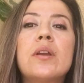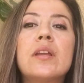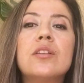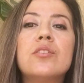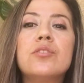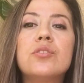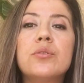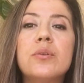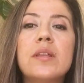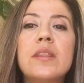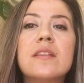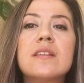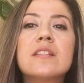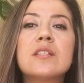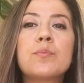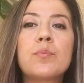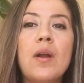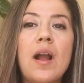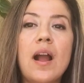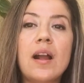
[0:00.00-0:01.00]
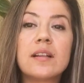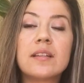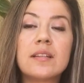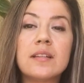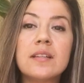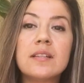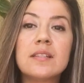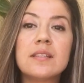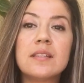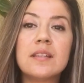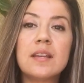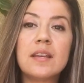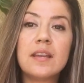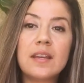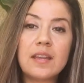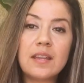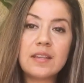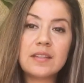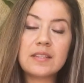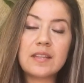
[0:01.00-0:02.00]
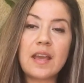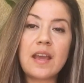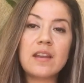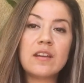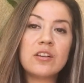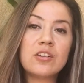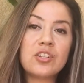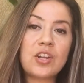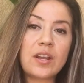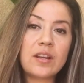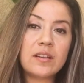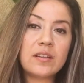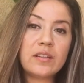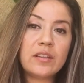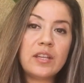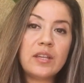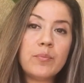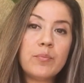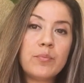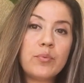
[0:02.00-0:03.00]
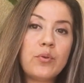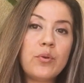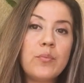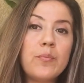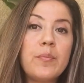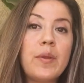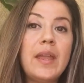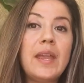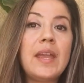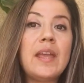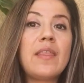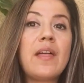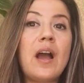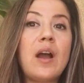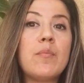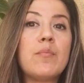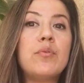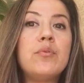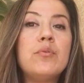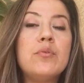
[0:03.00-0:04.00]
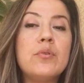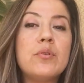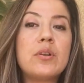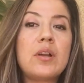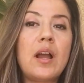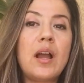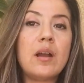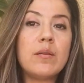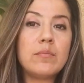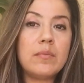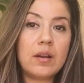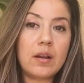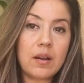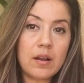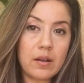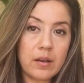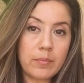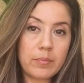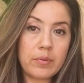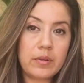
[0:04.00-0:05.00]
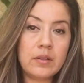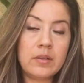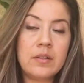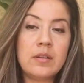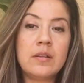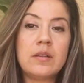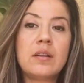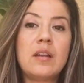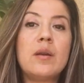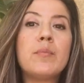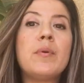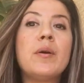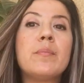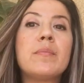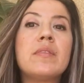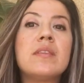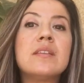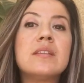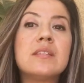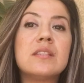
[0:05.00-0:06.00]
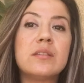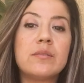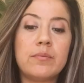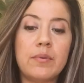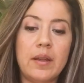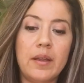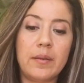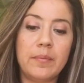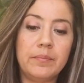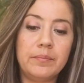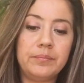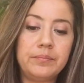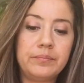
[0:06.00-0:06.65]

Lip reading: in doing this practice, it is energetically making that pull come up this way.